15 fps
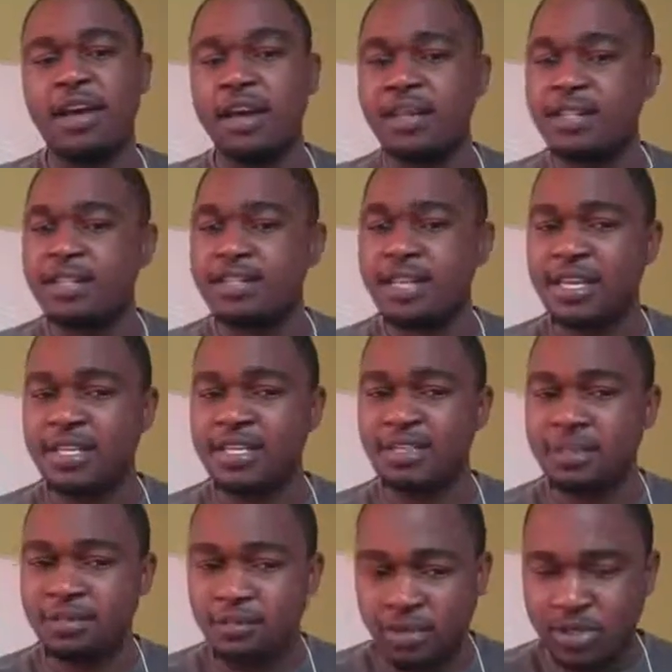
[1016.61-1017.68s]
understand
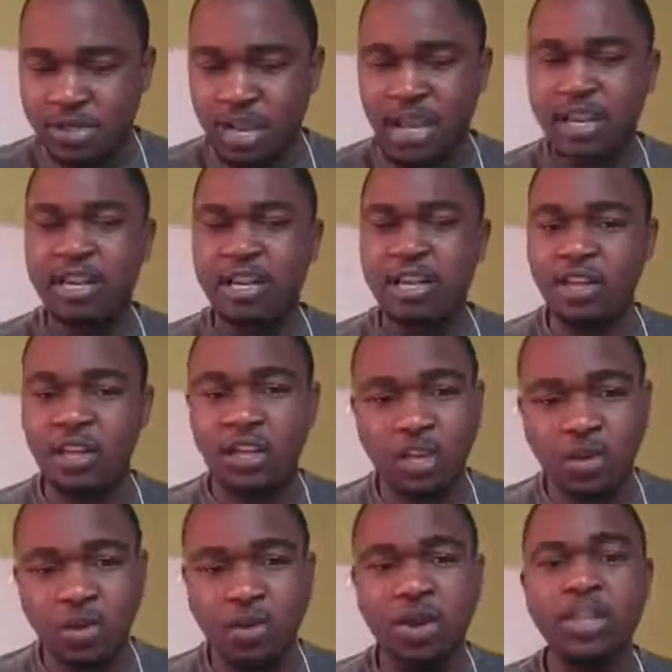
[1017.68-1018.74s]
most likely
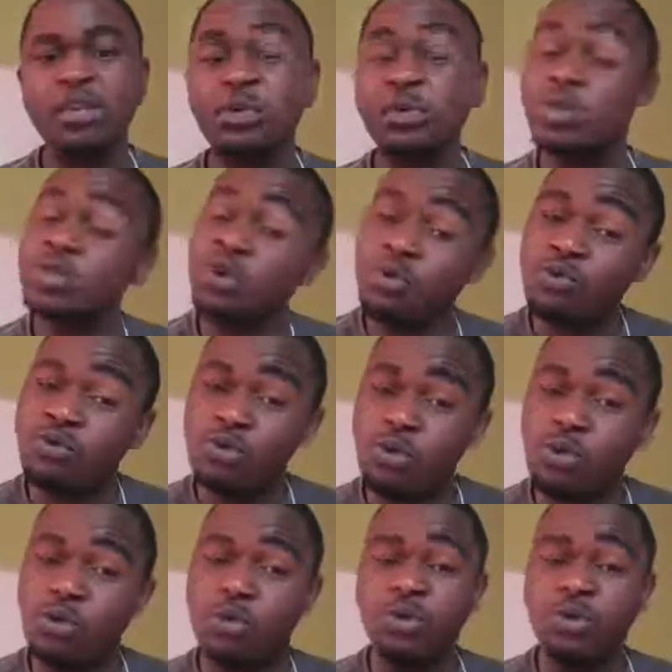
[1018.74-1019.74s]
where the water will flow,